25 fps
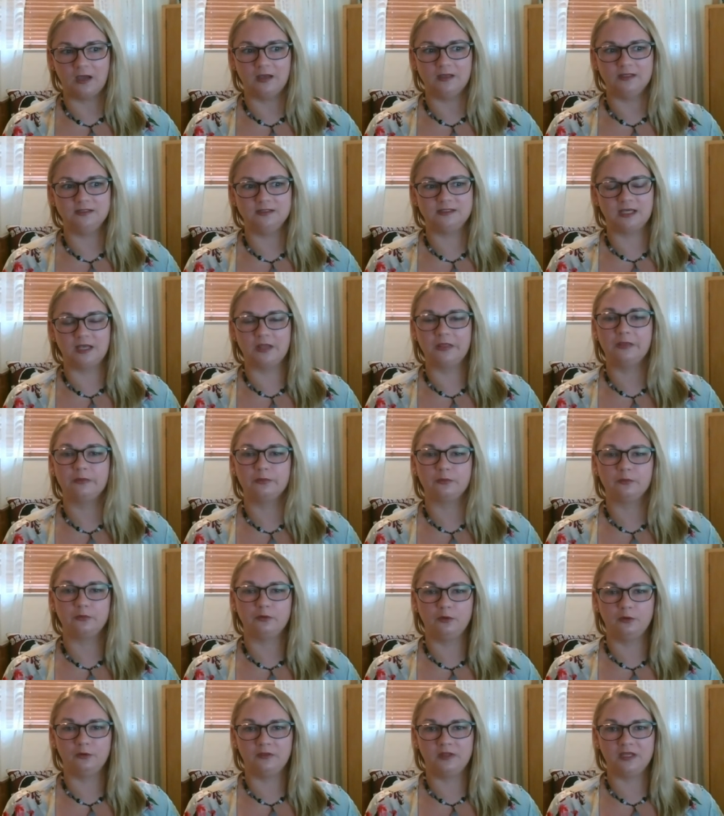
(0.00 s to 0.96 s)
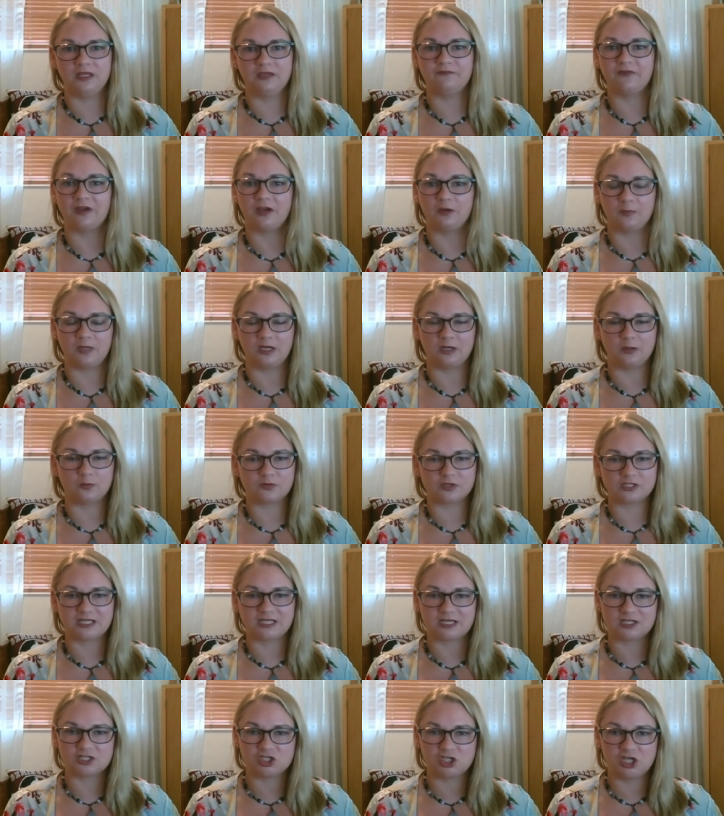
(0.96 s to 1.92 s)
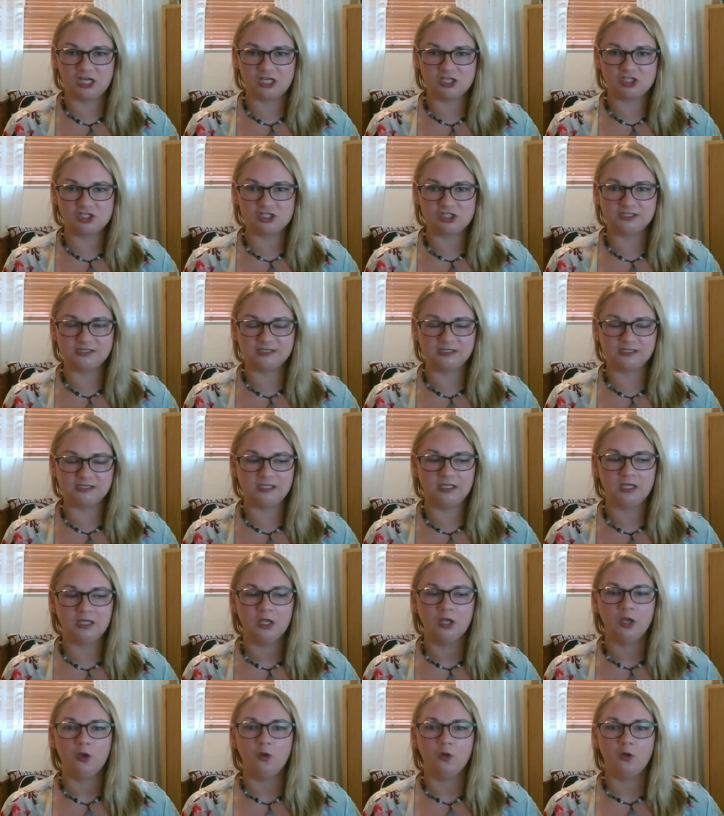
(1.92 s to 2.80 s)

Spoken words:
done through the Environmental Protection Agency,